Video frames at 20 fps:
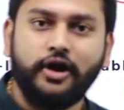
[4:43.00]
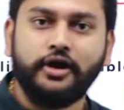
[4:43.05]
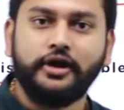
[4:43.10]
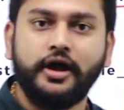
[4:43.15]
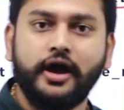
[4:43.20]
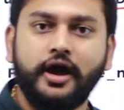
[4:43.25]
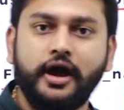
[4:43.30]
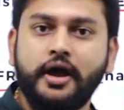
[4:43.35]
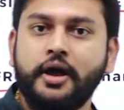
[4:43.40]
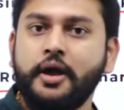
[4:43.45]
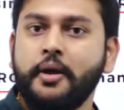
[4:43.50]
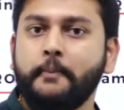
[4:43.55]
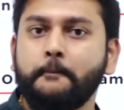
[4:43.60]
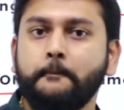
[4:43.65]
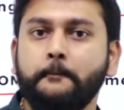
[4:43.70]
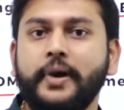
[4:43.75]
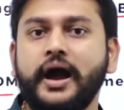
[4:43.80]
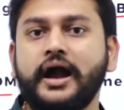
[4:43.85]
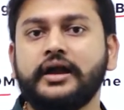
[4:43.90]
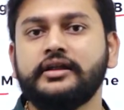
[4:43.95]
order.
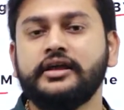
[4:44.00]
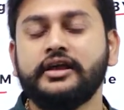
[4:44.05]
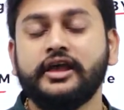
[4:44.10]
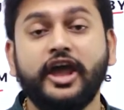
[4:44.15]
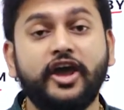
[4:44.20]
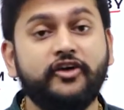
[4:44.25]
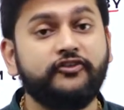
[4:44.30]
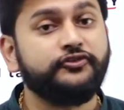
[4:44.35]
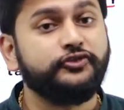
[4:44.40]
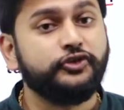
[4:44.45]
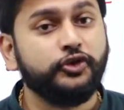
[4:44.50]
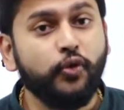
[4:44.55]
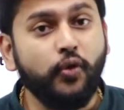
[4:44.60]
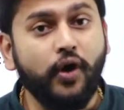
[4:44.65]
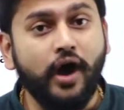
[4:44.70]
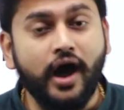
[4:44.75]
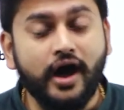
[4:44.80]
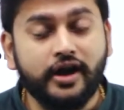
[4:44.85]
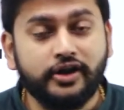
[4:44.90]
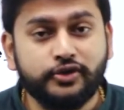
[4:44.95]
But if you
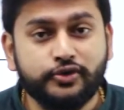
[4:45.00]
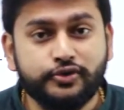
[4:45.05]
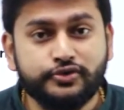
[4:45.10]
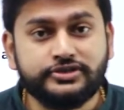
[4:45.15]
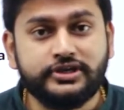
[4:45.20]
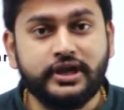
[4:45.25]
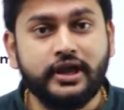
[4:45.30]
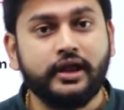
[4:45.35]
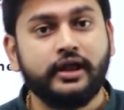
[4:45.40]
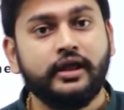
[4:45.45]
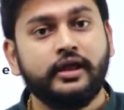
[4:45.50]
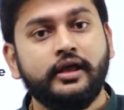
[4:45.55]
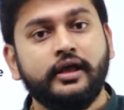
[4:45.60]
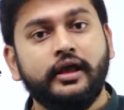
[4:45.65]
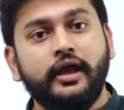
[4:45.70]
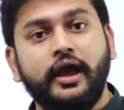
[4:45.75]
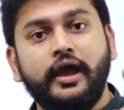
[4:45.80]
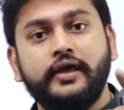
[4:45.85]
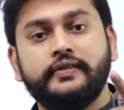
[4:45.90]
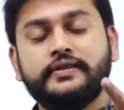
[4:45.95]
are using
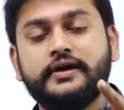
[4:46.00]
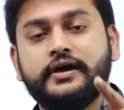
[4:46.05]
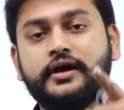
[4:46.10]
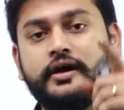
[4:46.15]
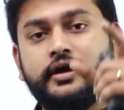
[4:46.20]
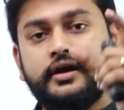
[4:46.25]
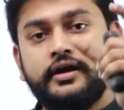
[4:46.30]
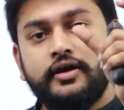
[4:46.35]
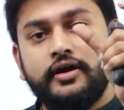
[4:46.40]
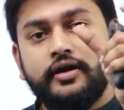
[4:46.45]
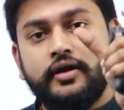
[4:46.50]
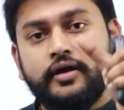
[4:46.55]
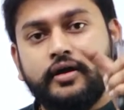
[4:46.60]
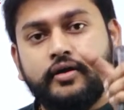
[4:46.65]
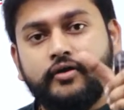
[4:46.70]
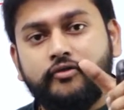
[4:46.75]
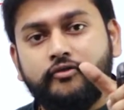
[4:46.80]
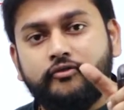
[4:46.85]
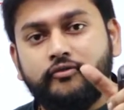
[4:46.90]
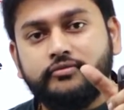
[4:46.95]
in the
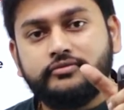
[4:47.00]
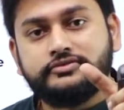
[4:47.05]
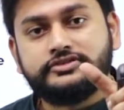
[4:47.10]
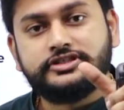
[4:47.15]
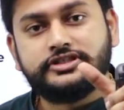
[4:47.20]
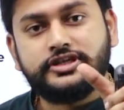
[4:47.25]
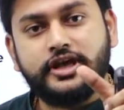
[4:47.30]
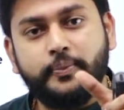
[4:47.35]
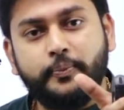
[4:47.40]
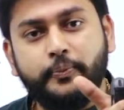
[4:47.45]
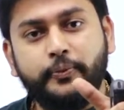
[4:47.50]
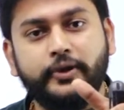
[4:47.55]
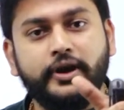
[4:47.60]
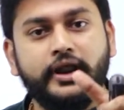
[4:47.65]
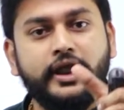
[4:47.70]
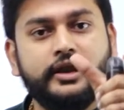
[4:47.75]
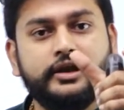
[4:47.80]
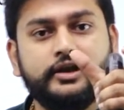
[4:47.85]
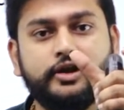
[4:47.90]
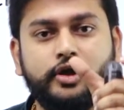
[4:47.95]
separate